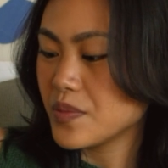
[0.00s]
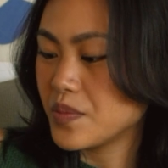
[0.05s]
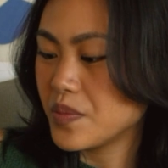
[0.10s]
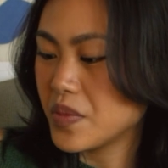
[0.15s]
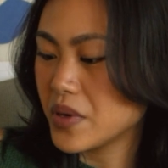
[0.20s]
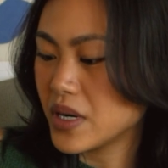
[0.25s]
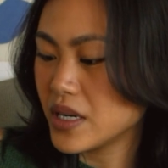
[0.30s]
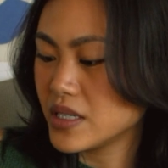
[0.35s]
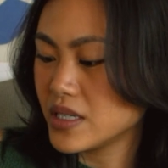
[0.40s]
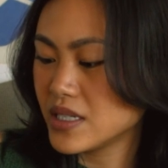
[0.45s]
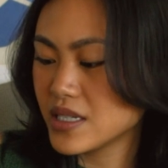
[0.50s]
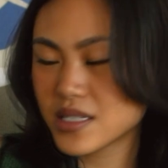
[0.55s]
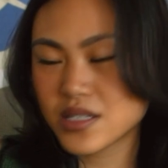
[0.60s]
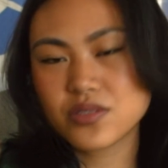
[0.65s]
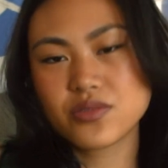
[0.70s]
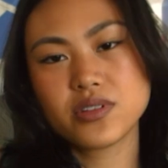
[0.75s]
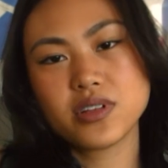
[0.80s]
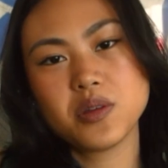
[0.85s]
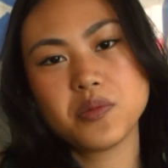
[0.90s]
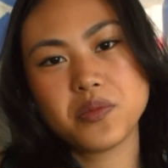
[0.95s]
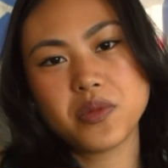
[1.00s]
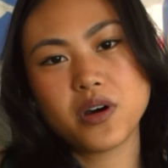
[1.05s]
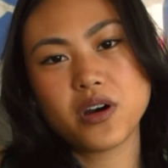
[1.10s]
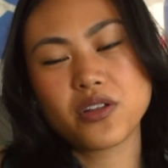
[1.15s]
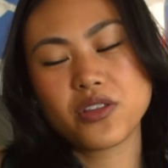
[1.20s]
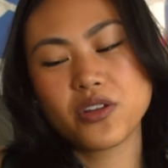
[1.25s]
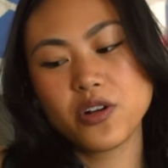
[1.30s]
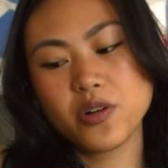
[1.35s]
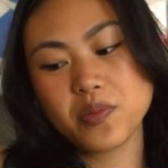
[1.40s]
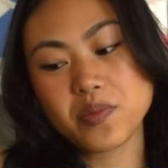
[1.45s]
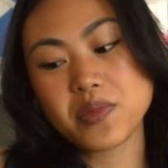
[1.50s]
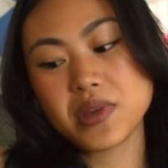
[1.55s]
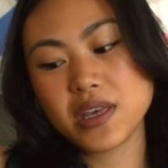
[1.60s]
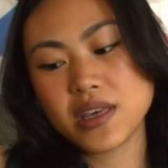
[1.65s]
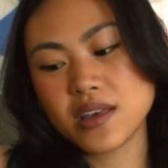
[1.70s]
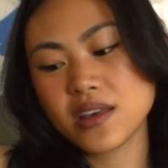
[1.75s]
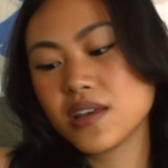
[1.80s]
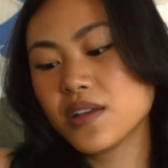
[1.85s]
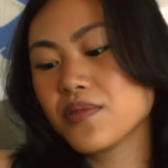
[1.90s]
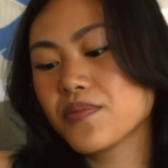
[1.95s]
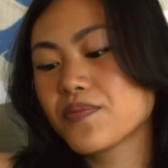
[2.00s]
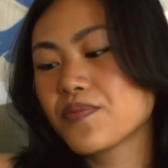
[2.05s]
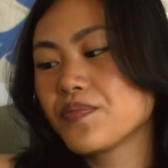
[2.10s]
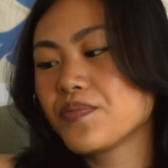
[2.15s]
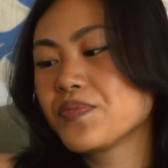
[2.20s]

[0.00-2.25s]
but it doesn't really bother me.